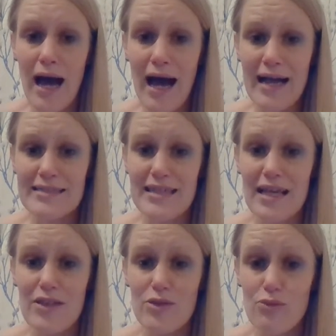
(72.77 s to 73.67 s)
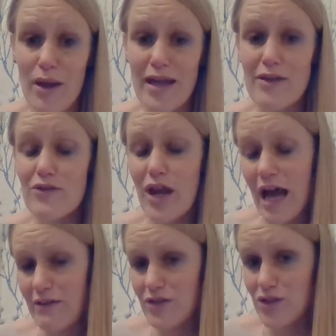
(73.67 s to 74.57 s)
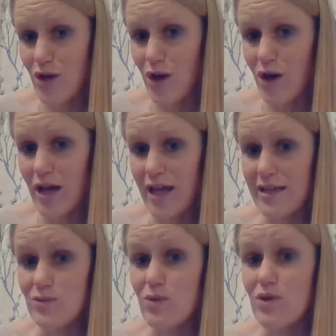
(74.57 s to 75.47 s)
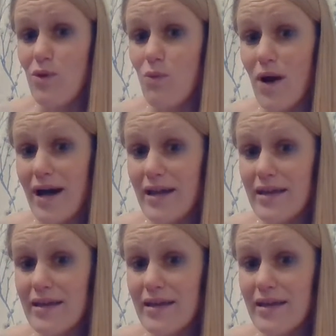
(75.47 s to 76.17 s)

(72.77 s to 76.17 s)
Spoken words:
And the way you're going to have to start is with your why.